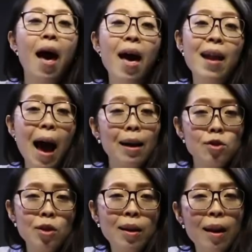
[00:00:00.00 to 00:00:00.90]
And
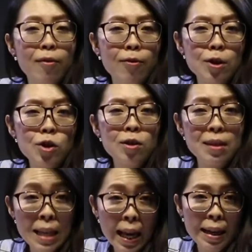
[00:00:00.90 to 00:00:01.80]
actually, official
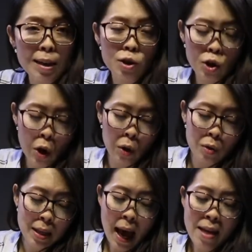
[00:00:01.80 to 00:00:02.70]
data
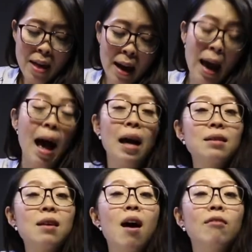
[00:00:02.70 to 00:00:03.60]
shows that
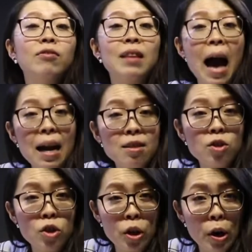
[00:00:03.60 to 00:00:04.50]
as of
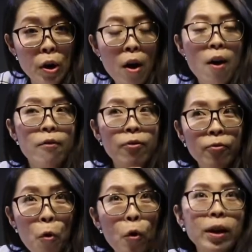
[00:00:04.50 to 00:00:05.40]
last year,
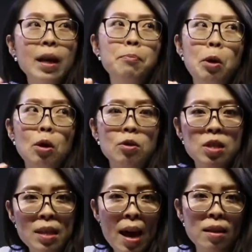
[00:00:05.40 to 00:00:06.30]

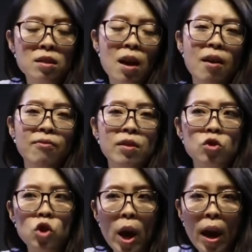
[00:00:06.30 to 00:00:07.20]
40% of the
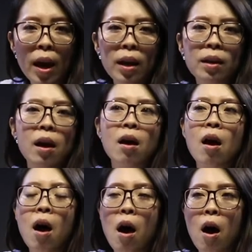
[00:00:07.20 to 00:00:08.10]
chain
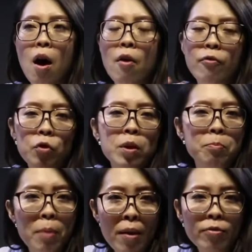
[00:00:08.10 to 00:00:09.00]
food
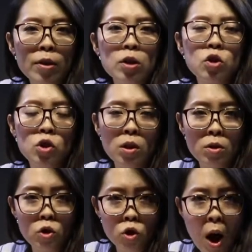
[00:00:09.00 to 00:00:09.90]
and beverage
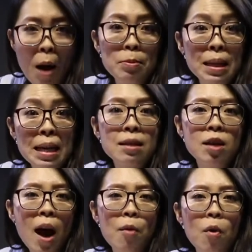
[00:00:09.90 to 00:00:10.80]
shops in
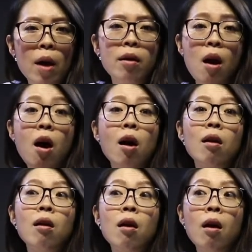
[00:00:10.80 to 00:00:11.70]
Taiwan
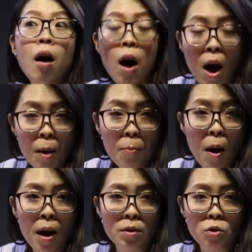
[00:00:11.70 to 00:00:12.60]
are hot
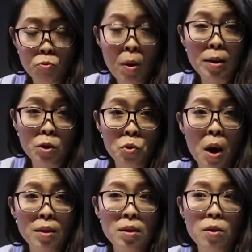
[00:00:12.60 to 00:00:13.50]
pot
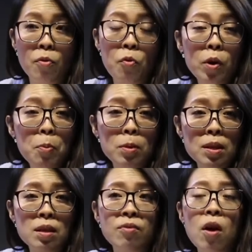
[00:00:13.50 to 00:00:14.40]
restaurants. So
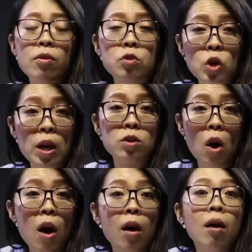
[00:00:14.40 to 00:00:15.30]
40% of all those chains
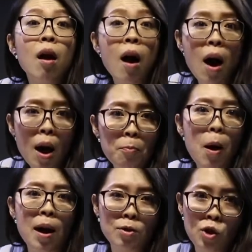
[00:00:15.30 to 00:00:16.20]
are hot
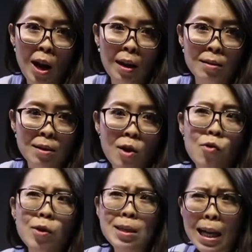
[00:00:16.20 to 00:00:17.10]
pot chains.
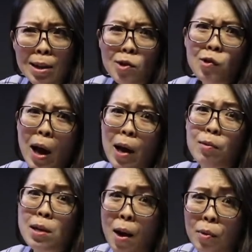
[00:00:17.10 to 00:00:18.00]
So it tells you
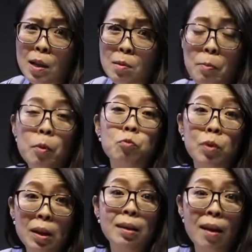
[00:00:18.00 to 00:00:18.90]
that Taiwanese people
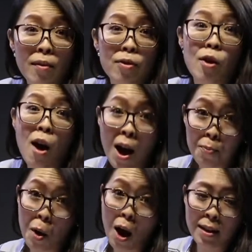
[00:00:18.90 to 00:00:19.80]
really love their
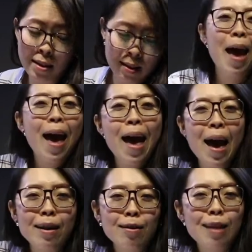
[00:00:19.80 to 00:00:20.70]
hot pot.
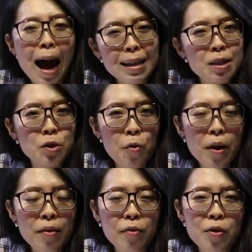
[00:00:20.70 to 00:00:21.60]
And our last
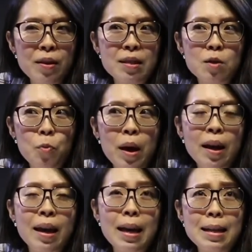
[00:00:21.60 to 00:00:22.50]
story for this
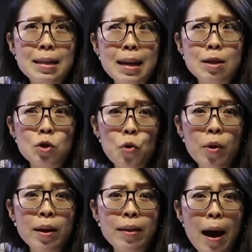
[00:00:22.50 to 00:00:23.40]
week is a
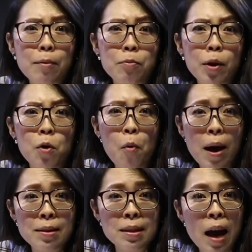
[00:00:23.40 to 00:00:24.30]
story that
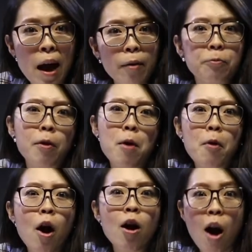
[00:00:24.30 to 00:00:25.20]
requests help
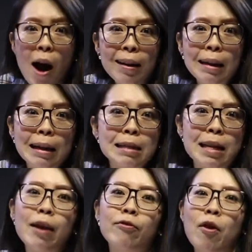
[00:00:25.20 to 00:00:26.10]
from our
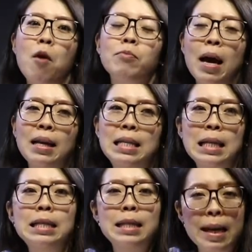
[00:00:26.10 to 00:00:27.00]
audience and from
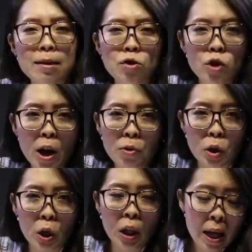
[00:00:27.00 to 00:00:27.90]
netizens in
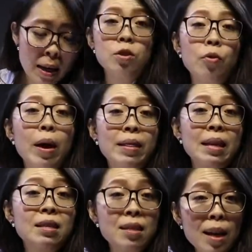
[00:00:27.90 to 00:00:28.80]
general. So
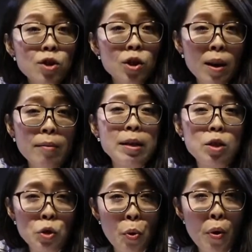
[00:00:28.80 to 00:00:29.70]
the stationery
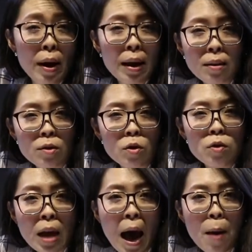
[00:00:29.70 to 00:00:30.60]
store in New
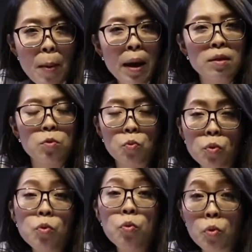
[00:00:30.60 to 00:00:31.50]
Taipei's
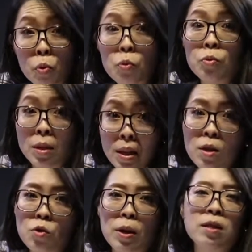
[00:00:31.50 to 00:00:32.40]
Wugu
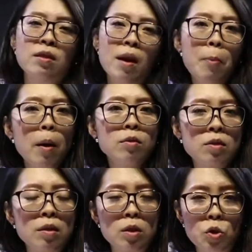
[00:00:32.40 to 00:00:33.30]
district, they
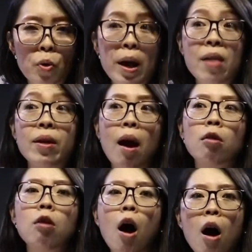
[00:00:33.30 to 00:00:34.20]
posted this story and they
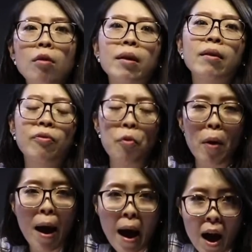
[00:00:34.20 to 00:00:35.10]
are calling
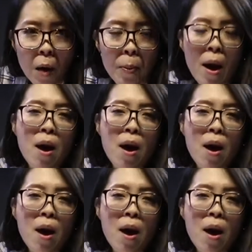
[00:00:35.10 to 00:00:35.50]
for help.